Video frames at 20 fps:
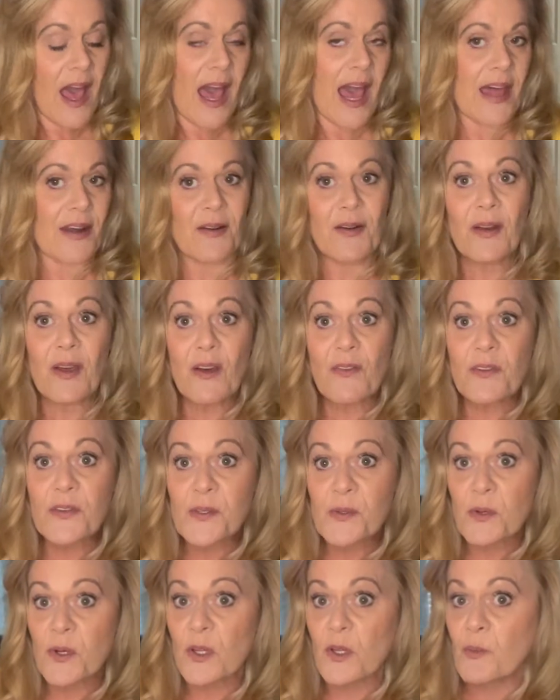I don't know if
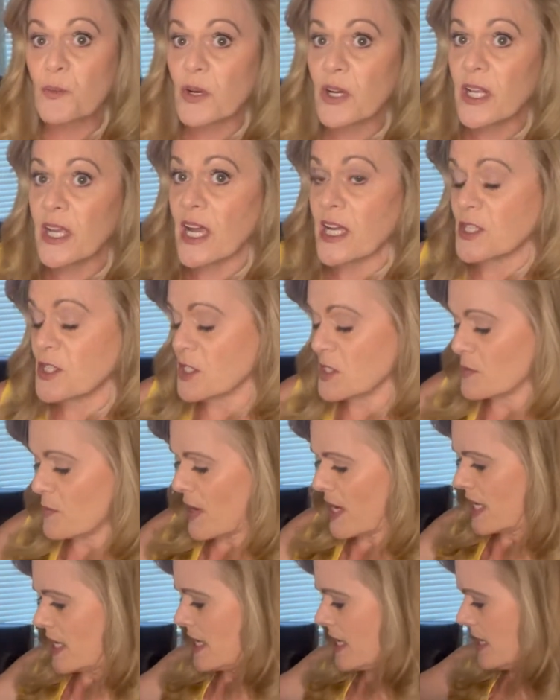it's really pretty. I just
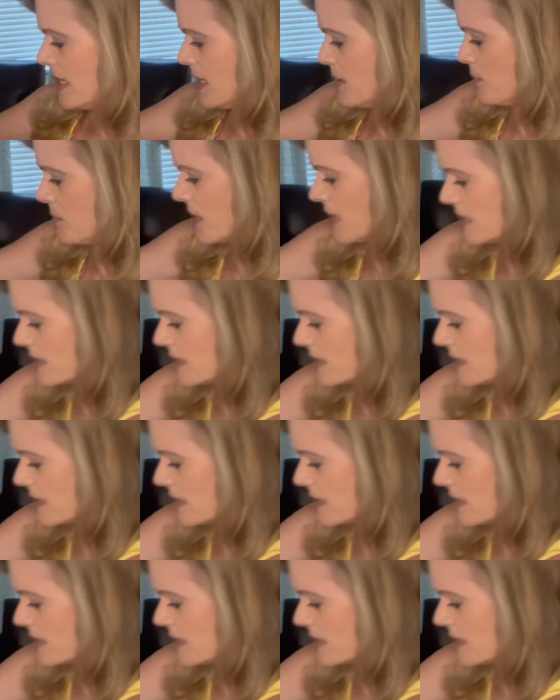might keep it.